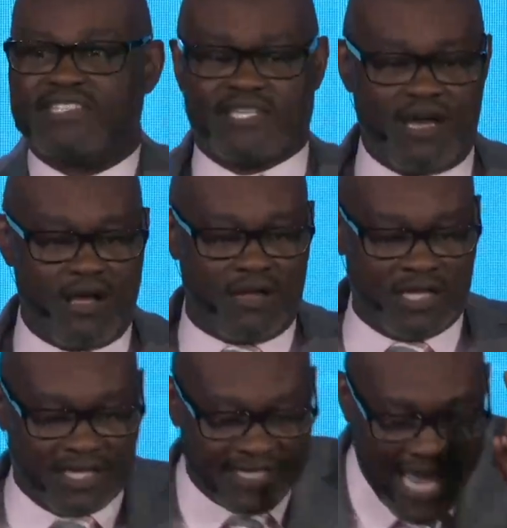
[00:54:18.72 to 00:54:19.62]
it all.
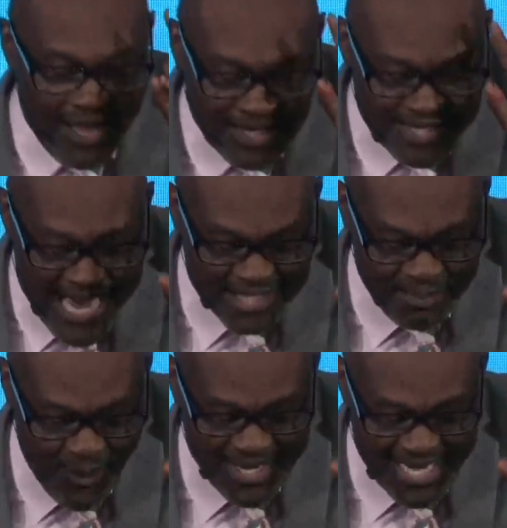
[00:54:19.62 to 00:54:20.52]
Now, next
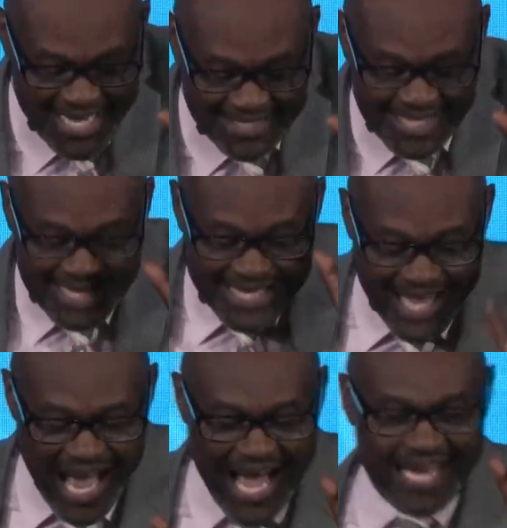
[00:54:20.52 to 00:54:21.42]
point is
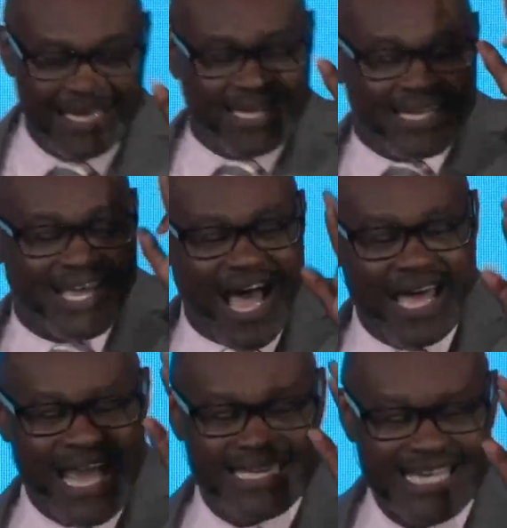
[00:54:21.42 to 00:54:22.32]
God
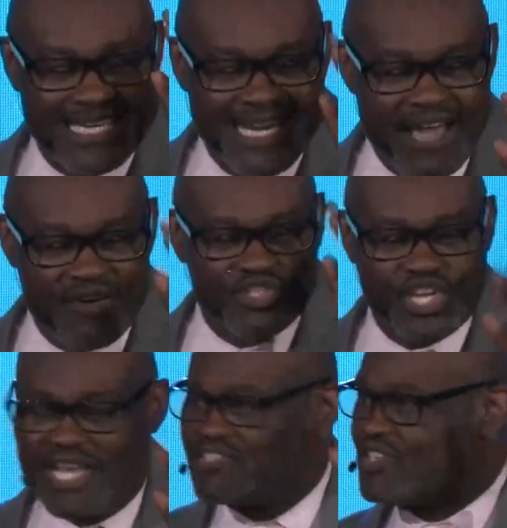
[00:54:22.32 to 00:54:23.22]
has a
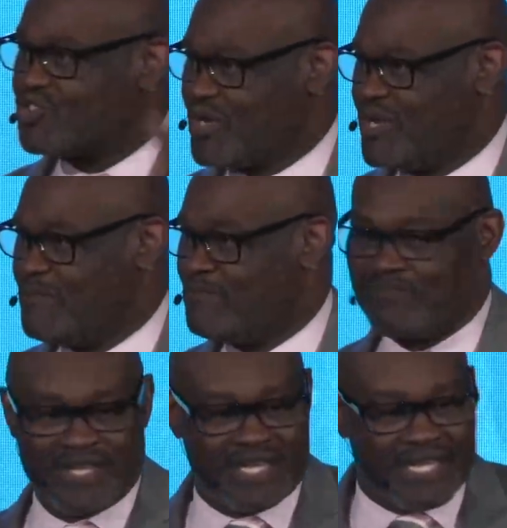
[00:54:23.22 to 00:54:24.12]
never-changing dream.
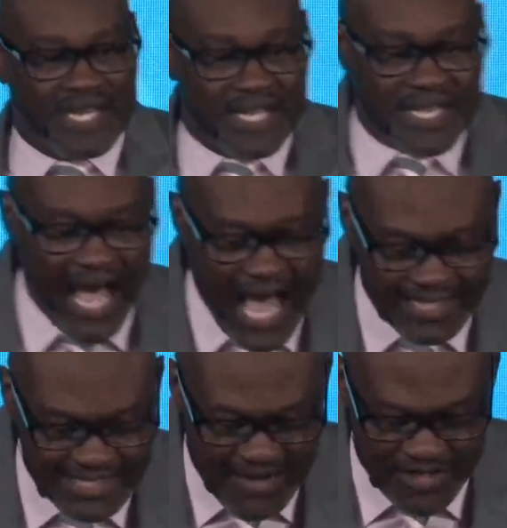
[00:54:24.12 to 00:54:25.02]

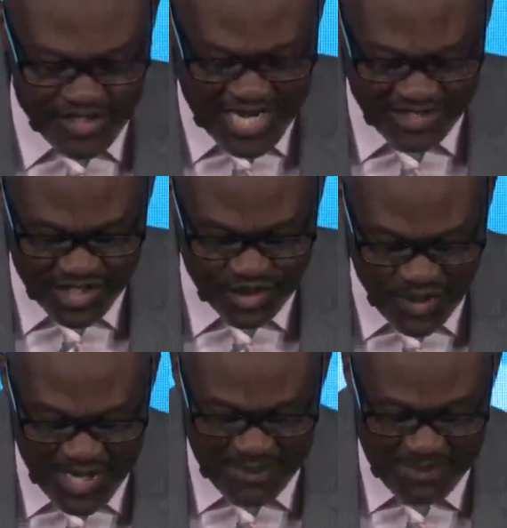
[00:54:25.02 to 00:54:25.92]
God's never-changing
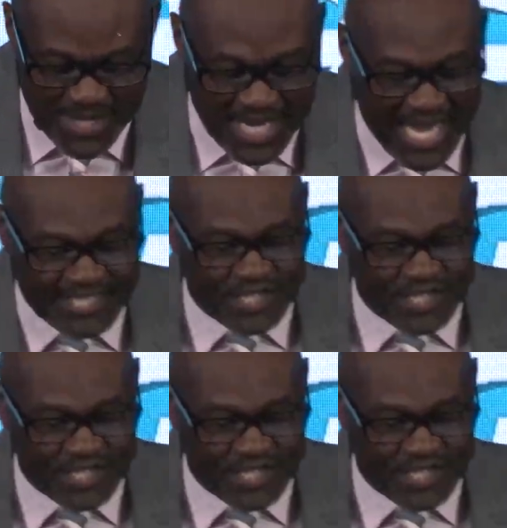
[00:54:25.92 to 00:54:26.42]
dream is